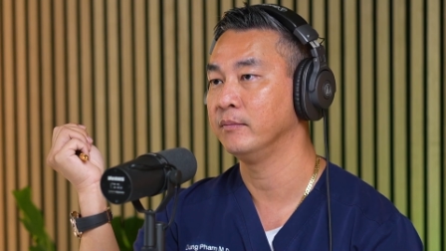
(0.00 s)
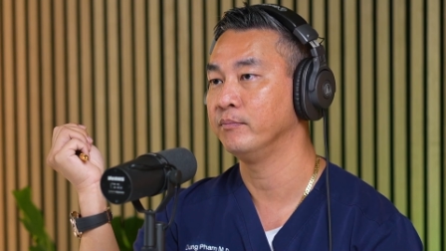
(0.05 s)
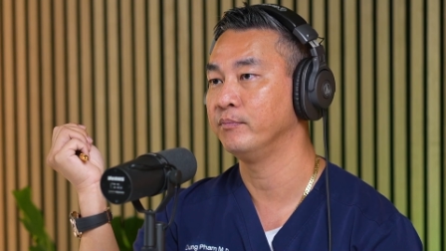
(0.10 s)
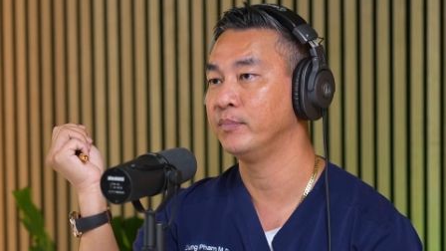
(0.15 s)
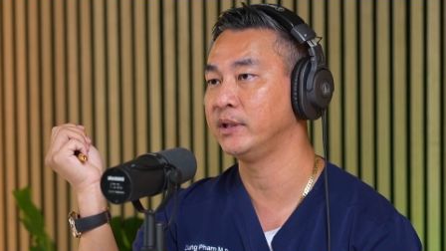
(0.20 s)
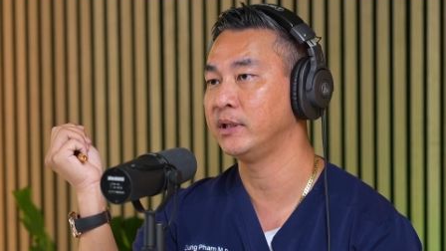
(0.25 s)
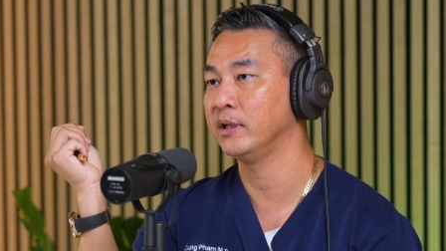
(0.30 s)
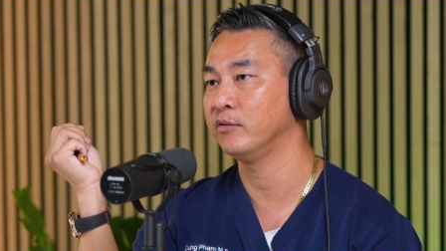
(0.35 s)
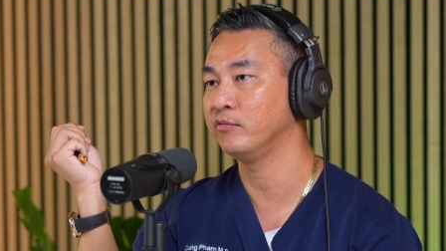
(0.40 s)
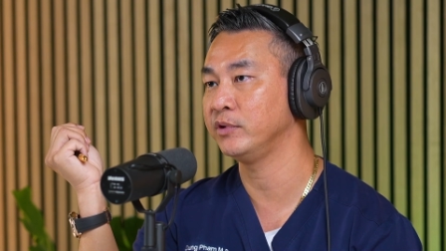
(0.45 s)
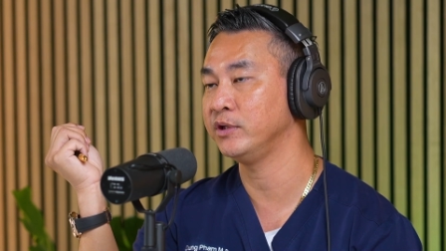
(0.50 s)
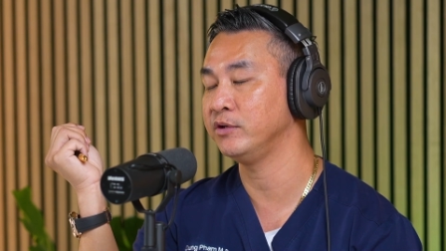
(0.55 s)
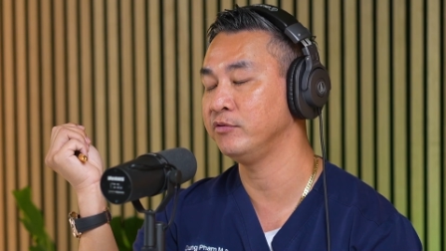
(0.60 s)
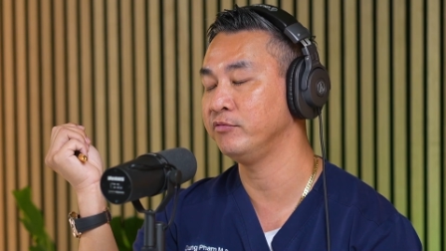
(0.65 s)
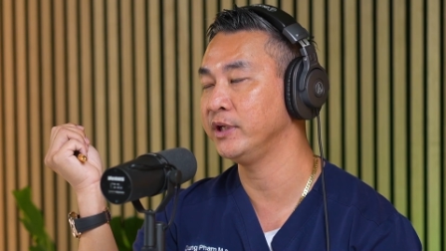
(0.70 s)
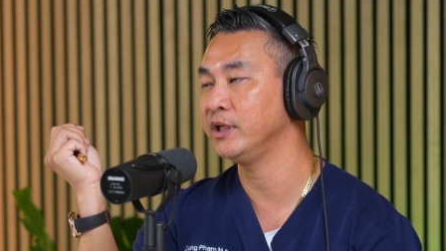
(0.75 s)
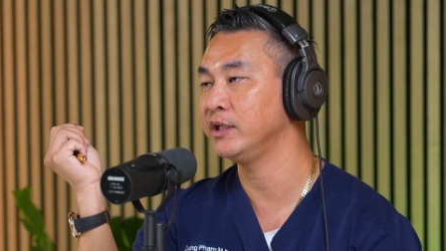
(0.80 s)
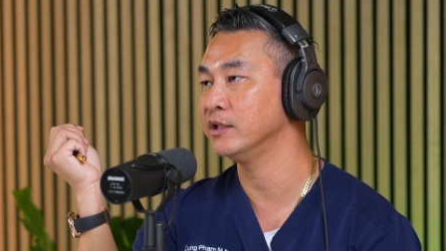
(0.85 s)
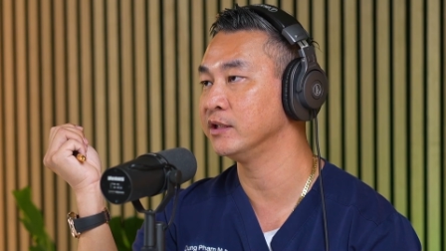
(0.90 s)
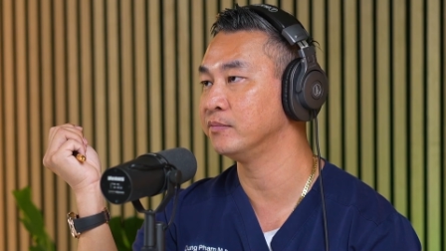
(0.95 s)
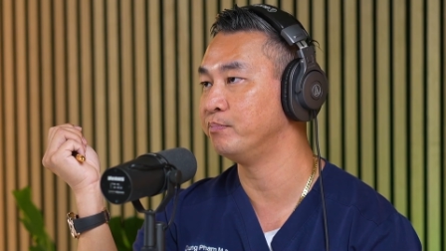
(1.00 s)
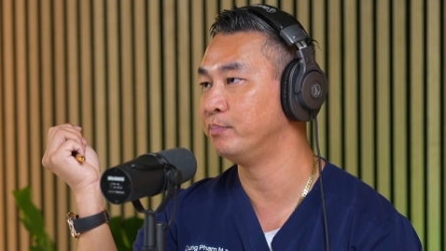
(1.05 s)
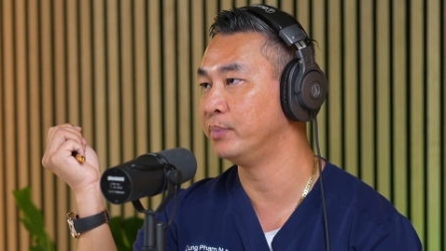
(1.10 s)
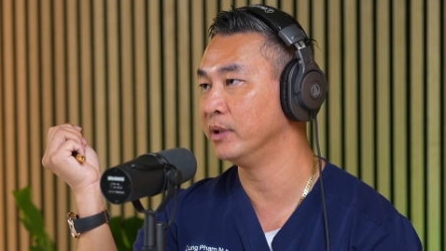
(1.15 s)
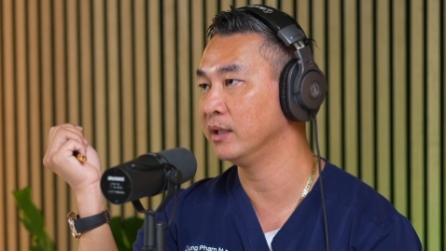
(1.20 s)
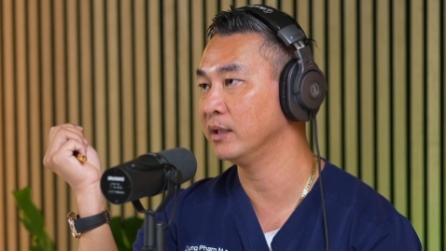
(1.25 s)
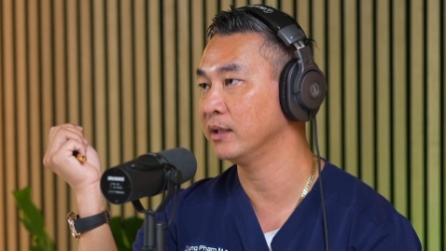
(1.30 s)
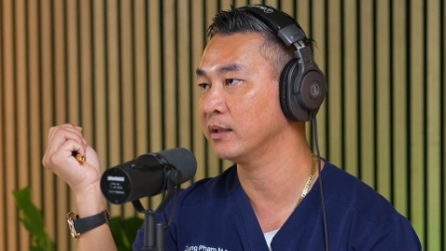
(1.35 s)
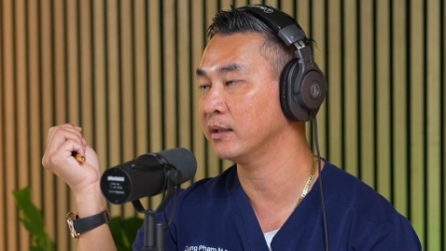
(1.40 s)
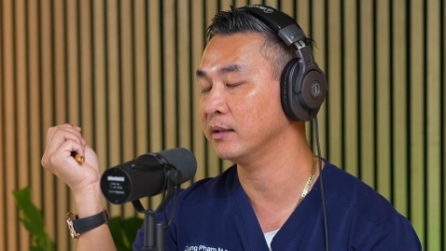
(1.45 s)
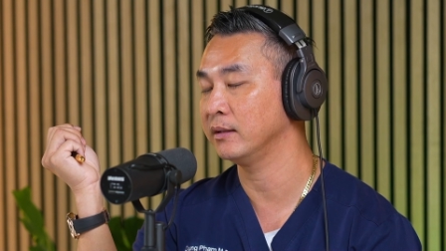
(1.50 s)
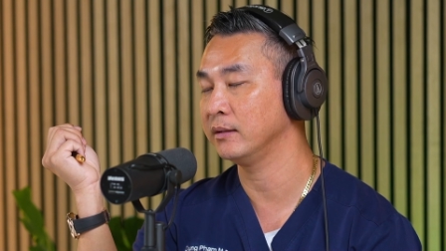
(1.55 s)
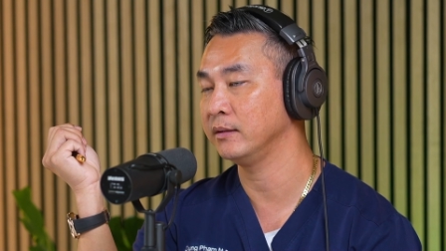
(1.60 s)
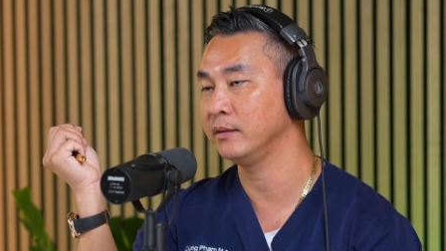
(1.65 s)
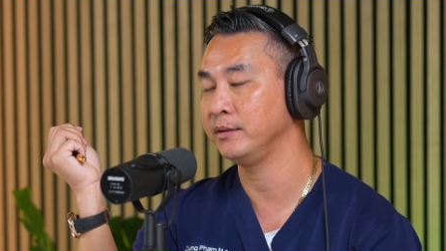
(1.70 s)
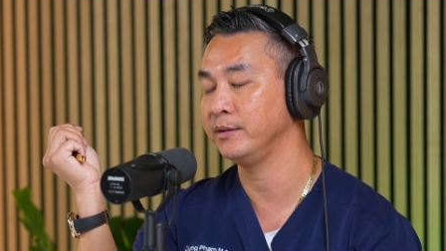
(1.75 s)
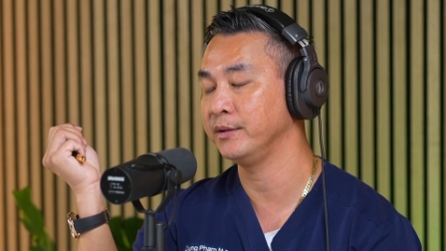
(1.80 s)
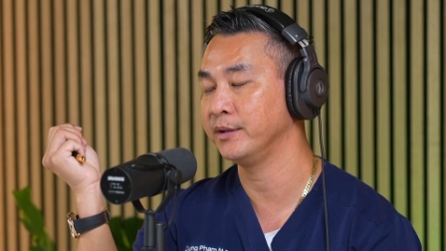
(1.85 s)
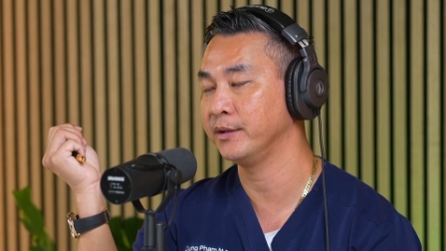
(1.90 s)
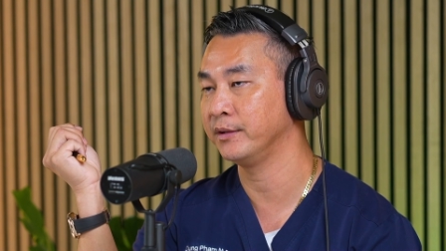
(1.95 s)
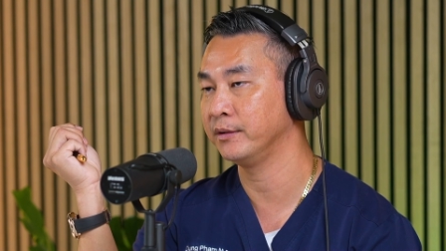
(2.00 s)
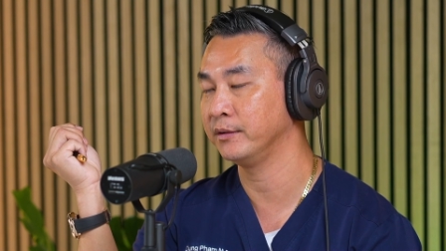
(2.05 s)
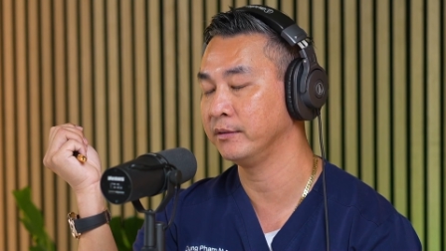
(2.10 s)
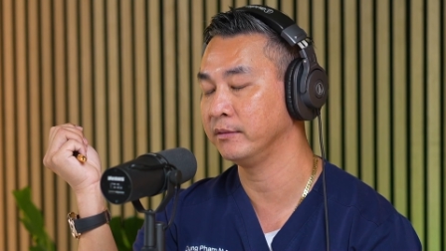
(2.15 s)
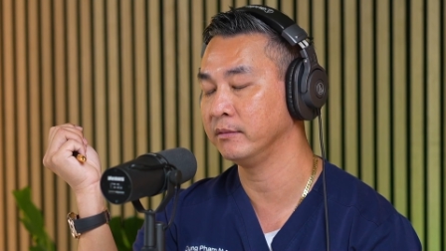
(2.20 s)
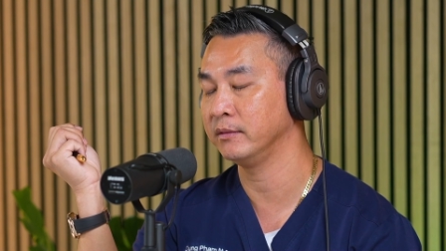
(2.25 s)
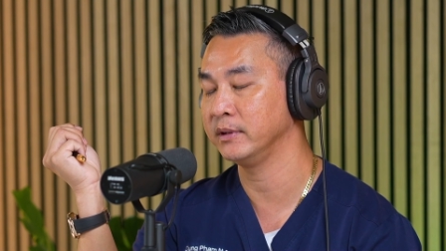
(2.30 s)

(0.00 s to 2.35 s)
But then when you read his book, you know,